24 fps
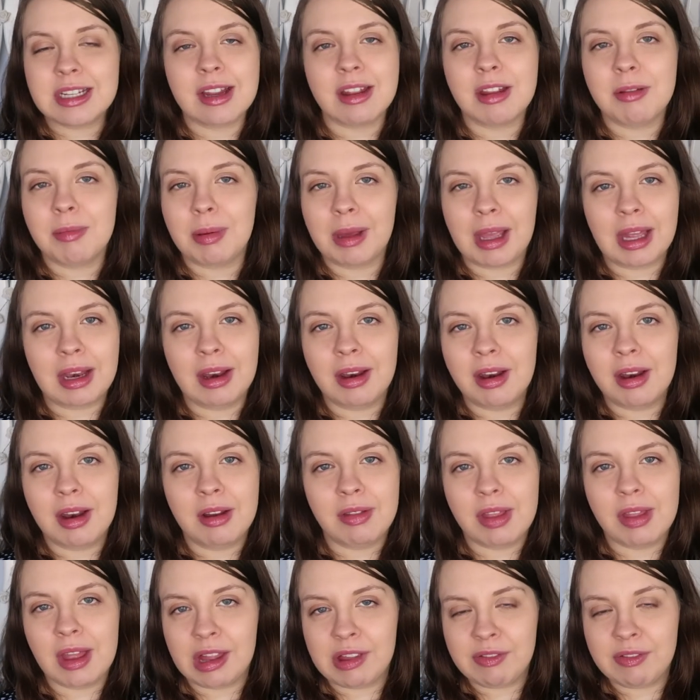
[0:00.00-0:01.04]
at the beginning
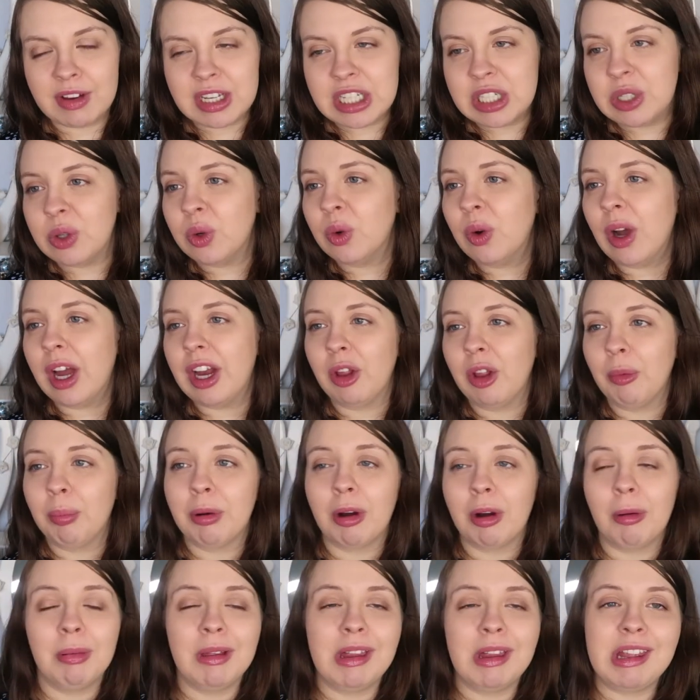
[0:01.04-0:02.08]
of this video, and I'll
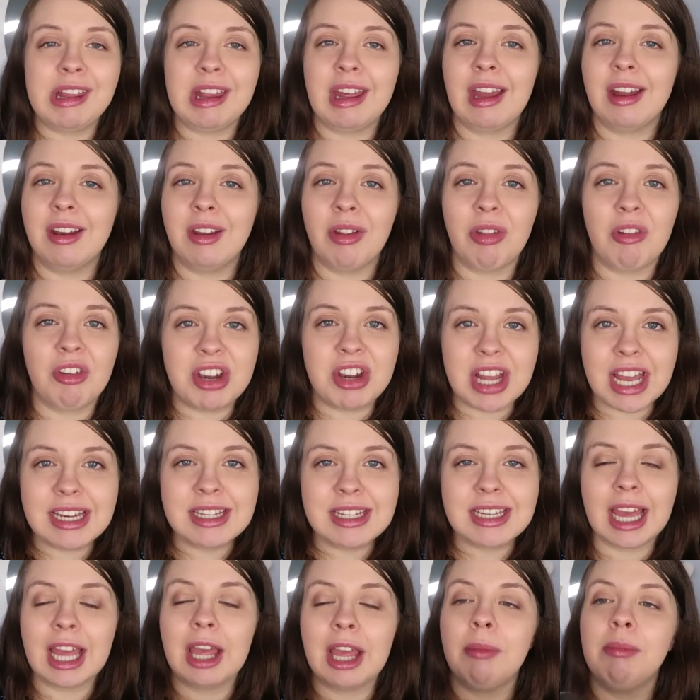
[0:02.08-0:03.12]
probably say it another 10
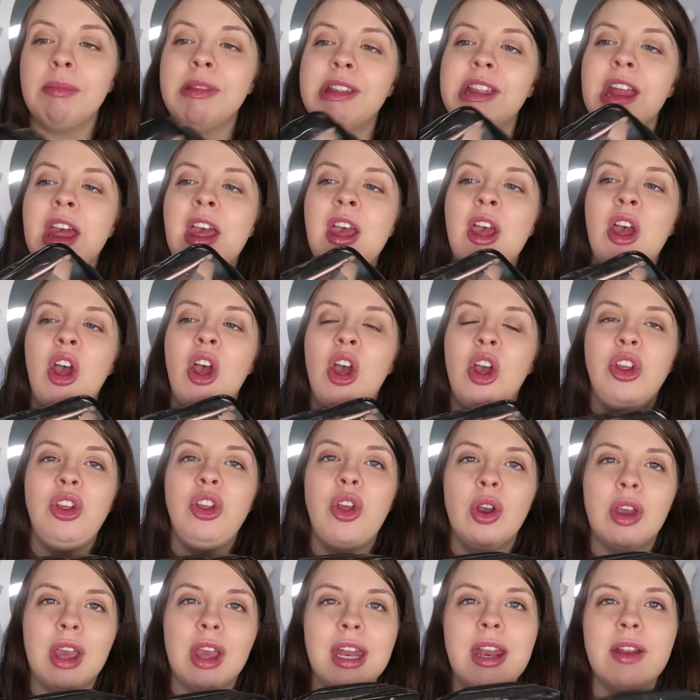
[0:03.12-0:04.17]
times,
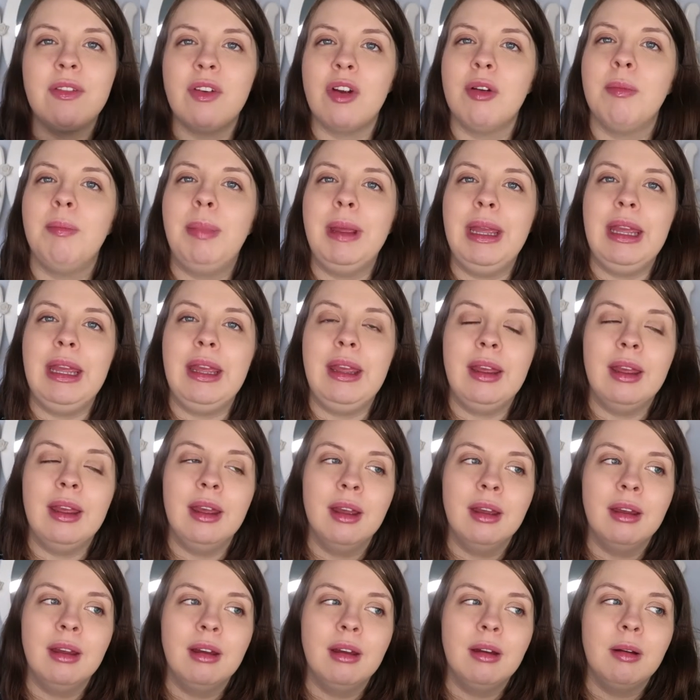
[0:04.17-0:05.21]
you can never be
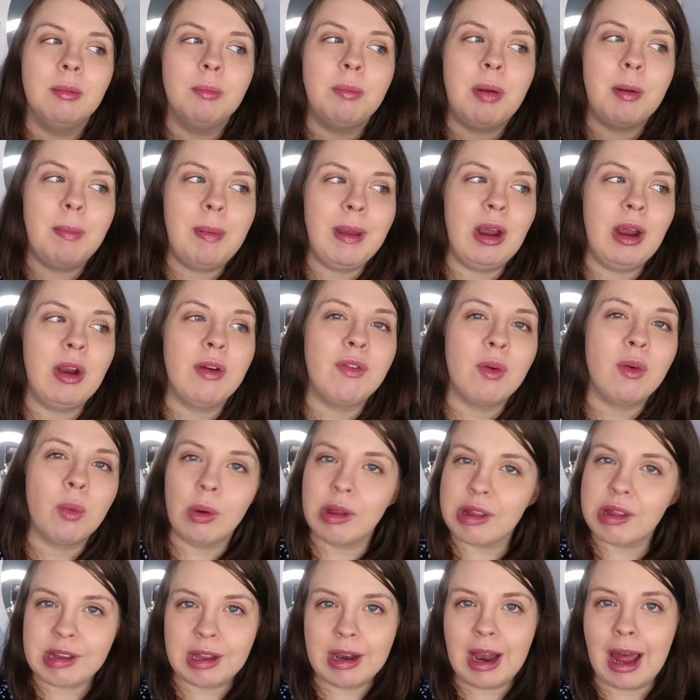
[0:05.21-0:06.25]
prepared for
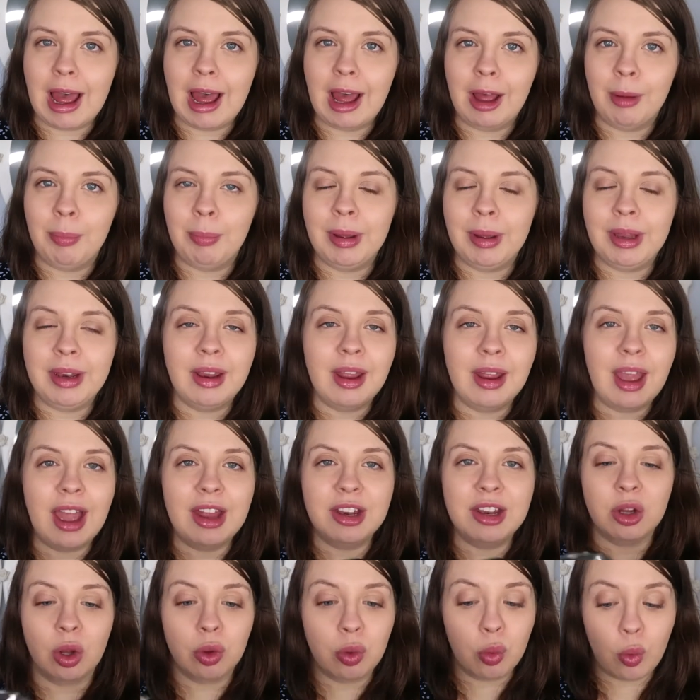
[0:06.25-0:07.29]
what's gonna happen,
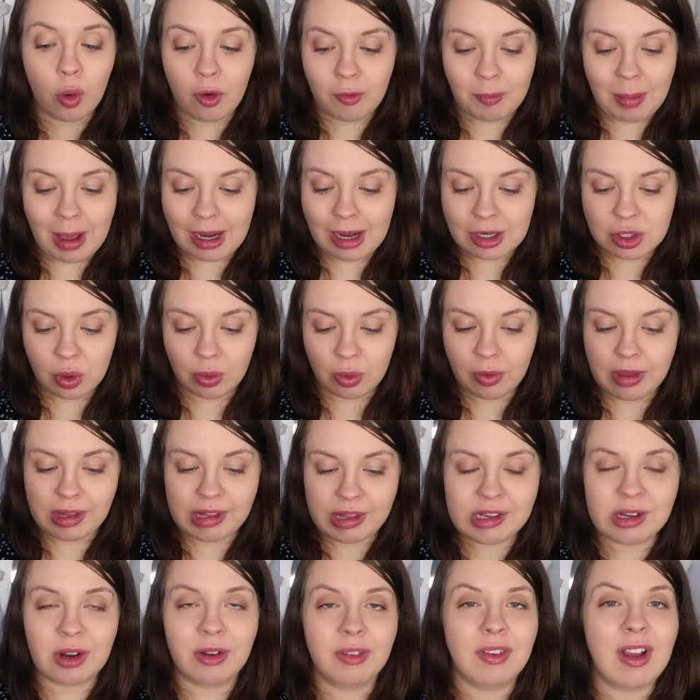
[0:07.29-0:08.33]
and although I've packed all this
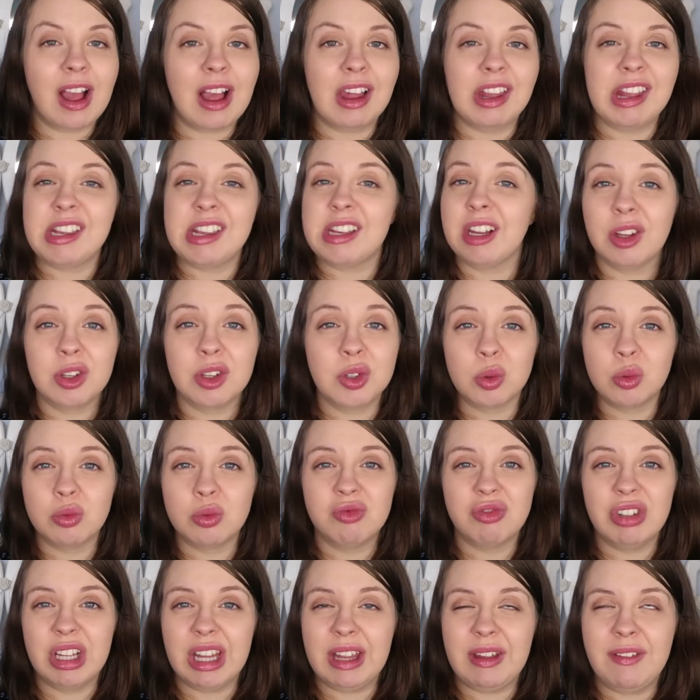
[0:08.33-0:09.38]
stuff, I still
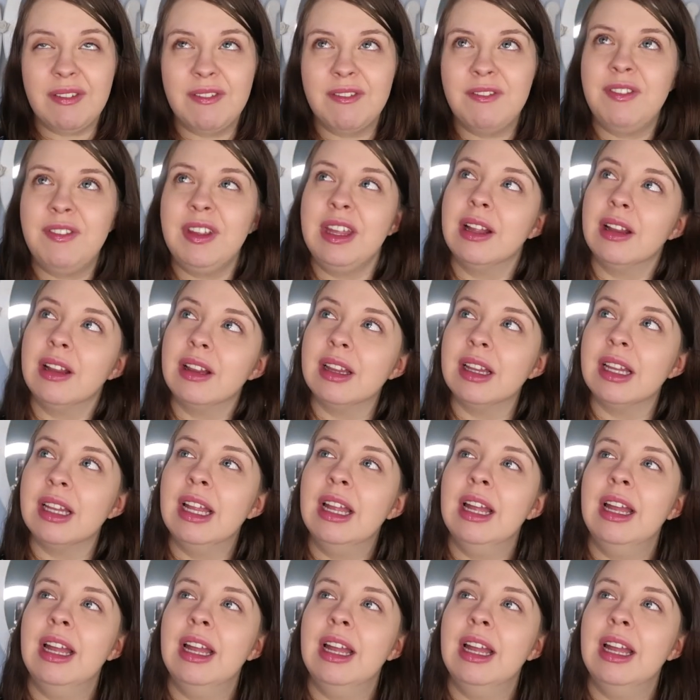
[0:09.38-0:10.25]
don't really feel